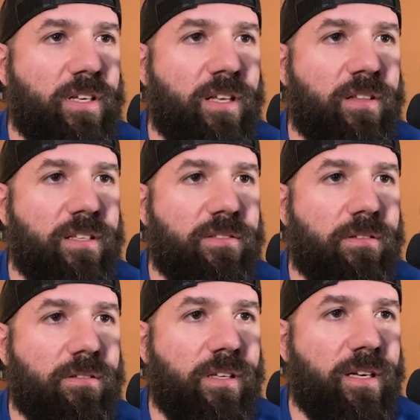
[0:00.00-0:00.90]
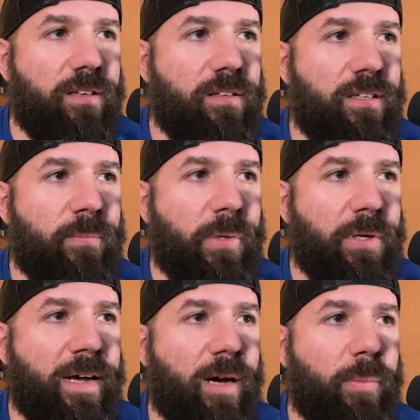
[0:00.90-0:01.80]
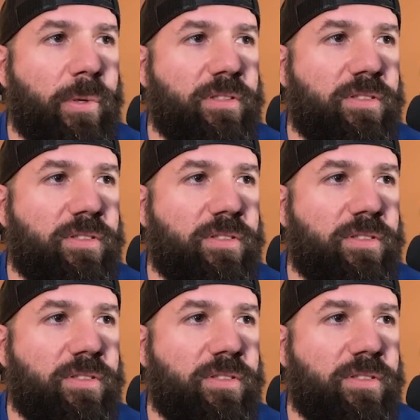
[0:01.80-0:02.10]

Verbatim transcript: and these are linked input outputs.